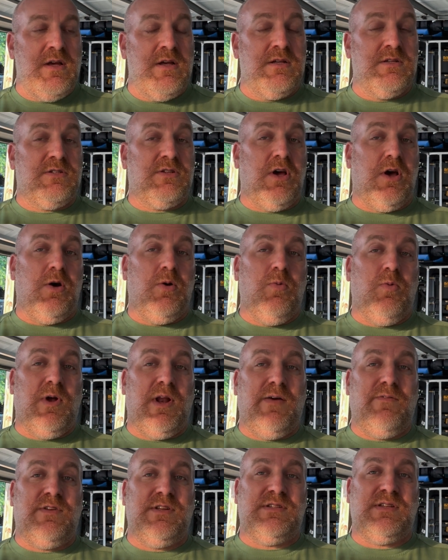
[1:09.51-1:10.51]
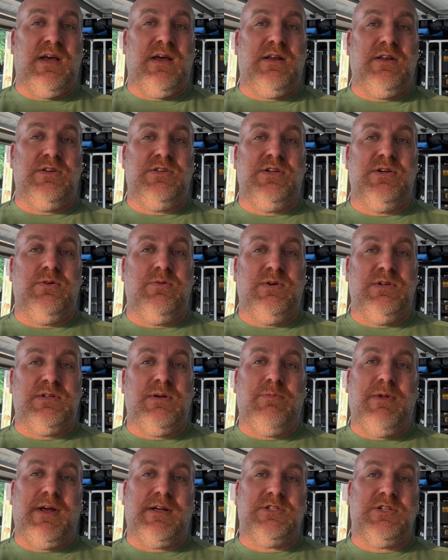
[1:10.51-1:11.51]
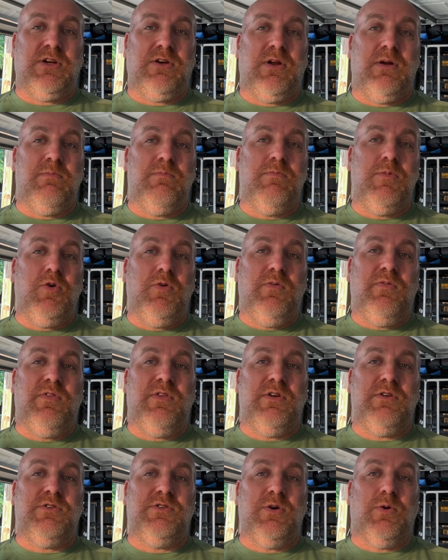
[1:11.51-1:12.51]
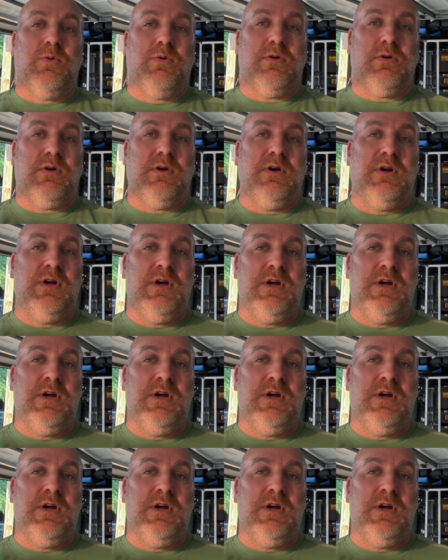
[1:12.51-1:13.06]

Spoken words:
So what I've decided to do is I'm actually gonna move the door